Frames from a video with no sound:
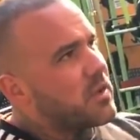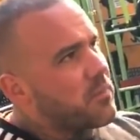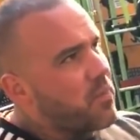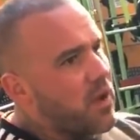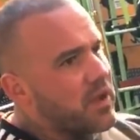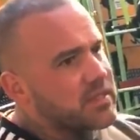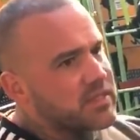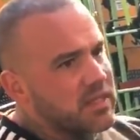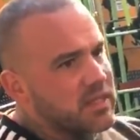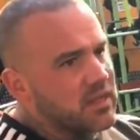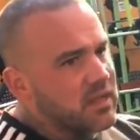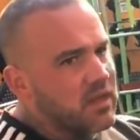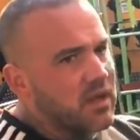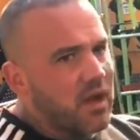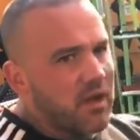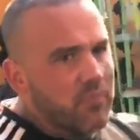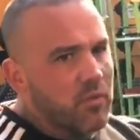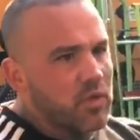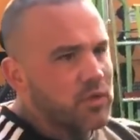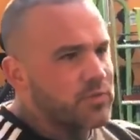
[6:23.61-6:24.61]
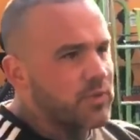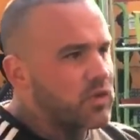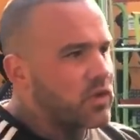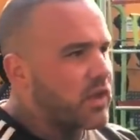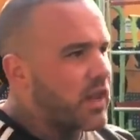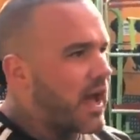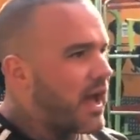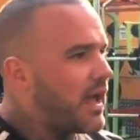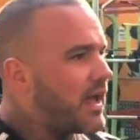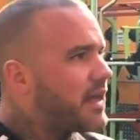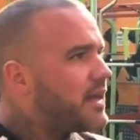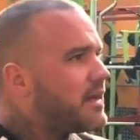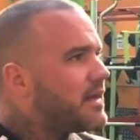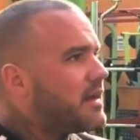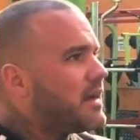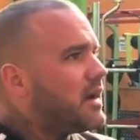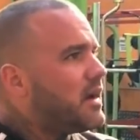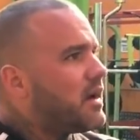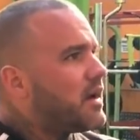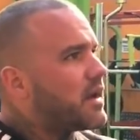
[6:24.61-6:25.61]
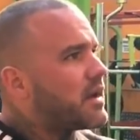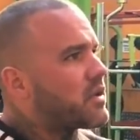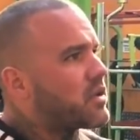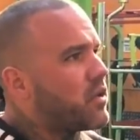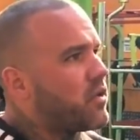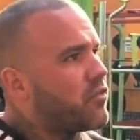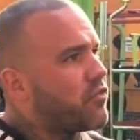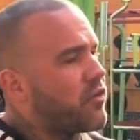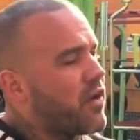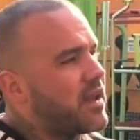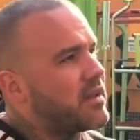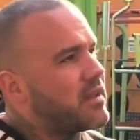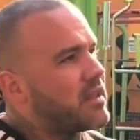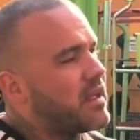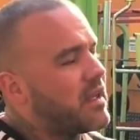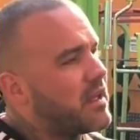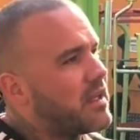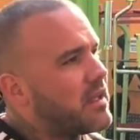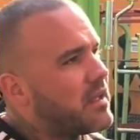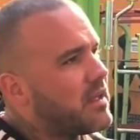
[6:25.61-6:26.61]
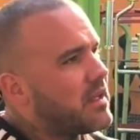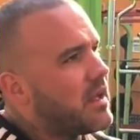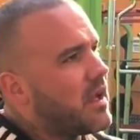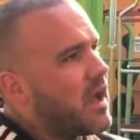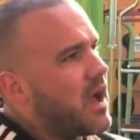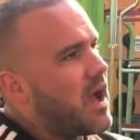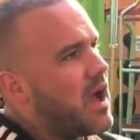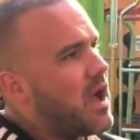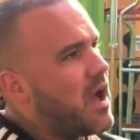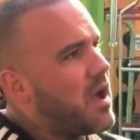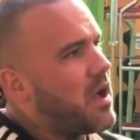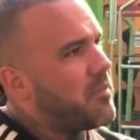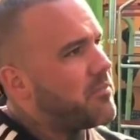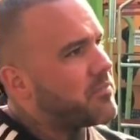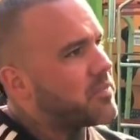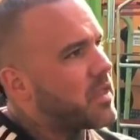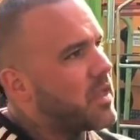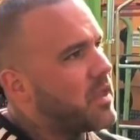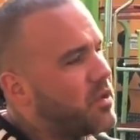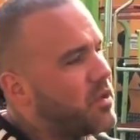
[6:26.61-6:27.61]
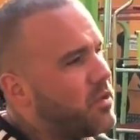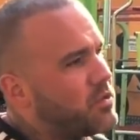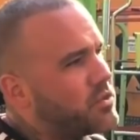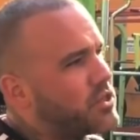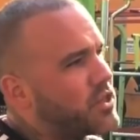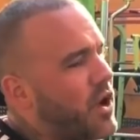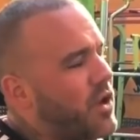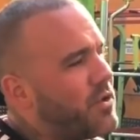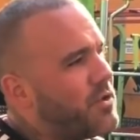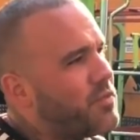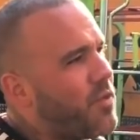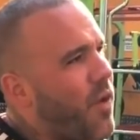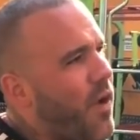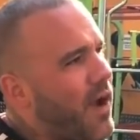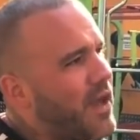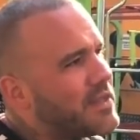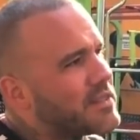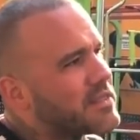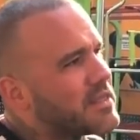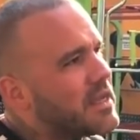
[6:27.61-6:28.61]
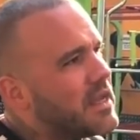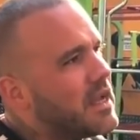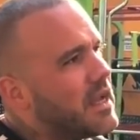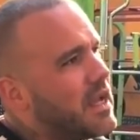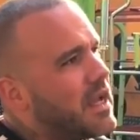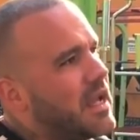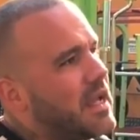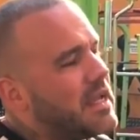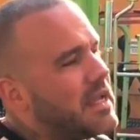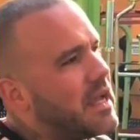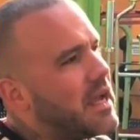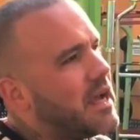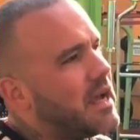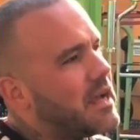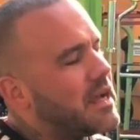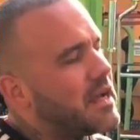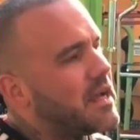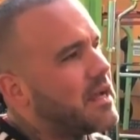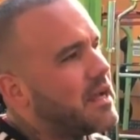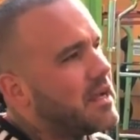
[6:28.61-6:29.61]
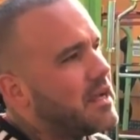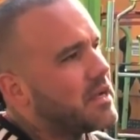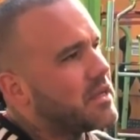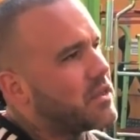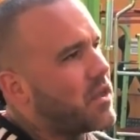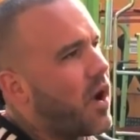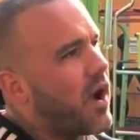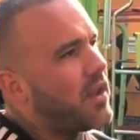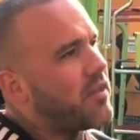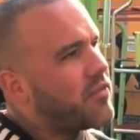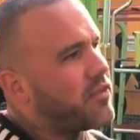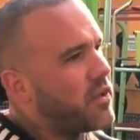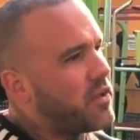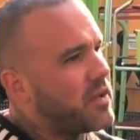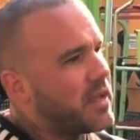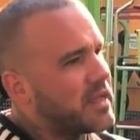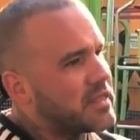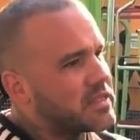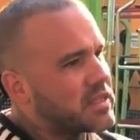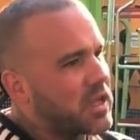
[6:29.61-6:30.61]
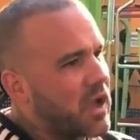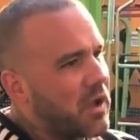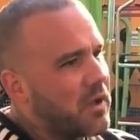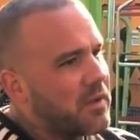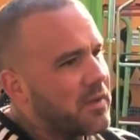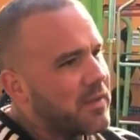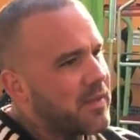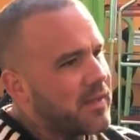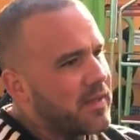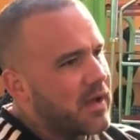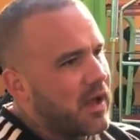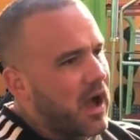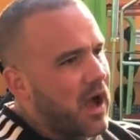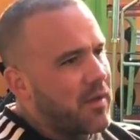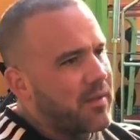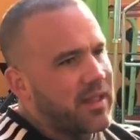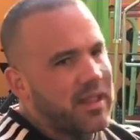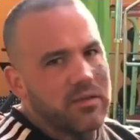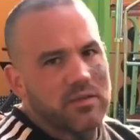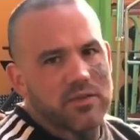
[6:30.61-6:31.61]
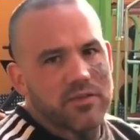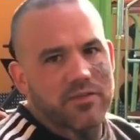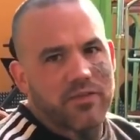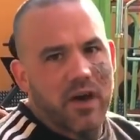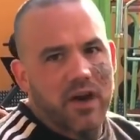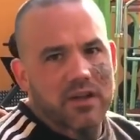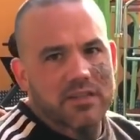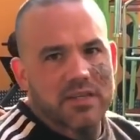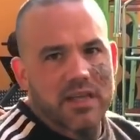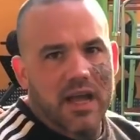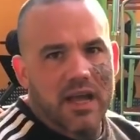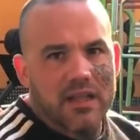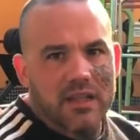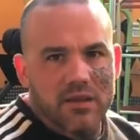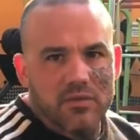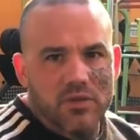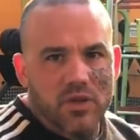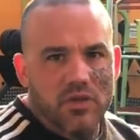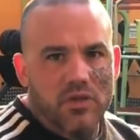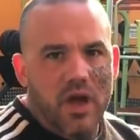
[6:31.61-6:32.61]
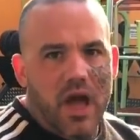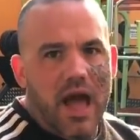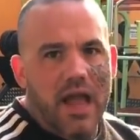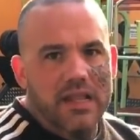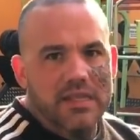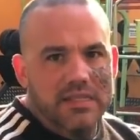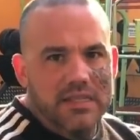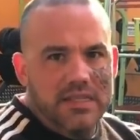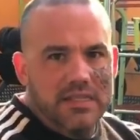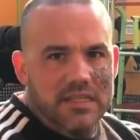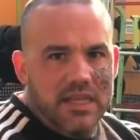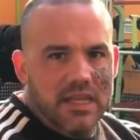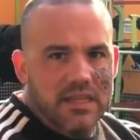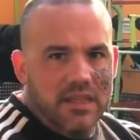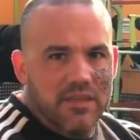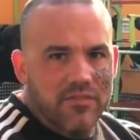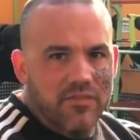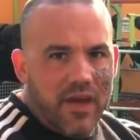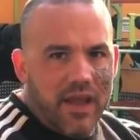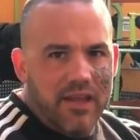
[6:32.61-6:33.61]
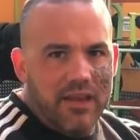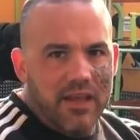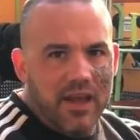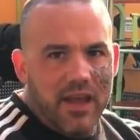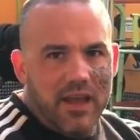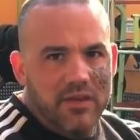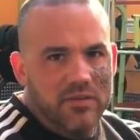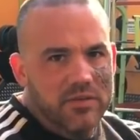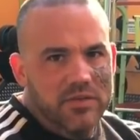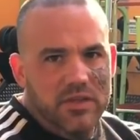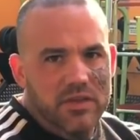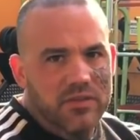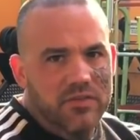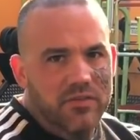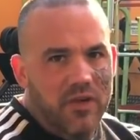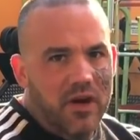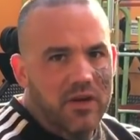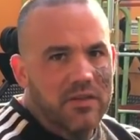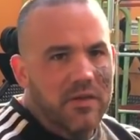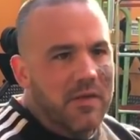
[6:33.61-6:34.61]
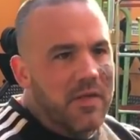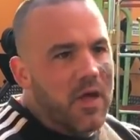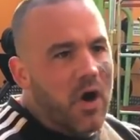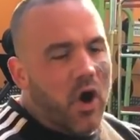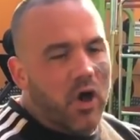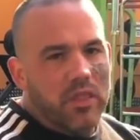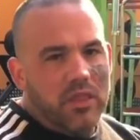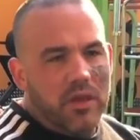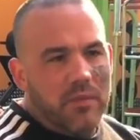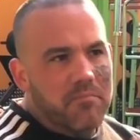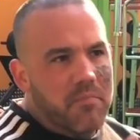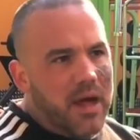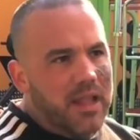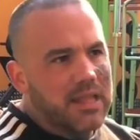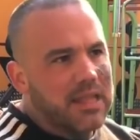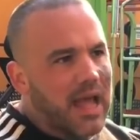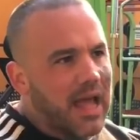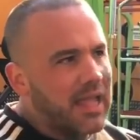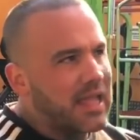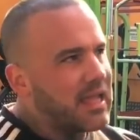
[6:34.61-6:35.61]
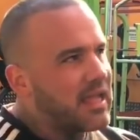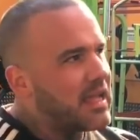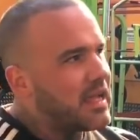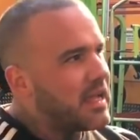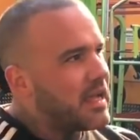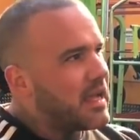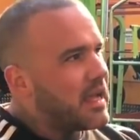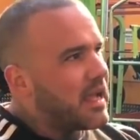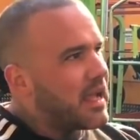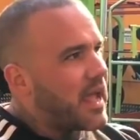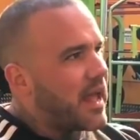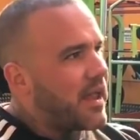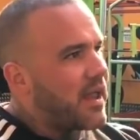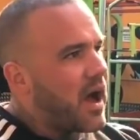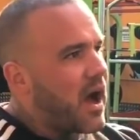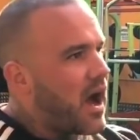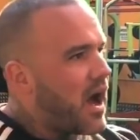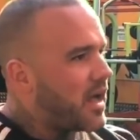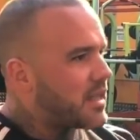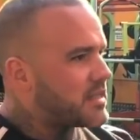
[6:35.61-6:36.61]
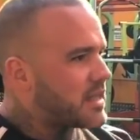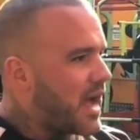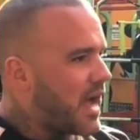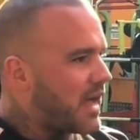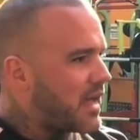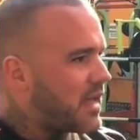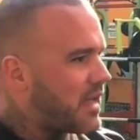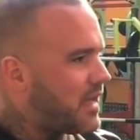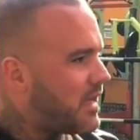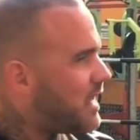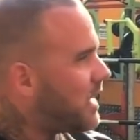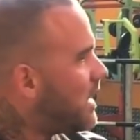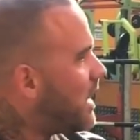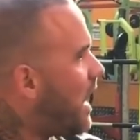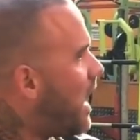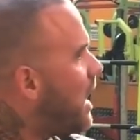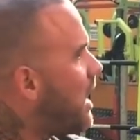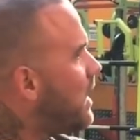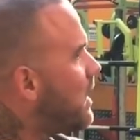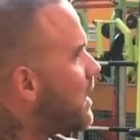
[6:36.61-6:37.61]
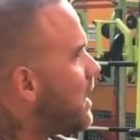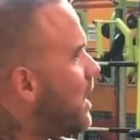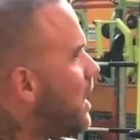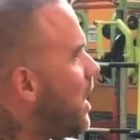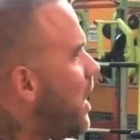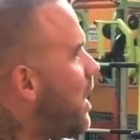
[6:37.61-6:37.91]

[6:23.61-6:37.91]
Pressing, I've always been good at. I had a good friend um, called Joe Wise. He uh, died a few years ago. I mean, he was fucked. Yeah, he was on dialysis, kidney failure. He was just fucked. On the Monday, he had a heart attack. Huh?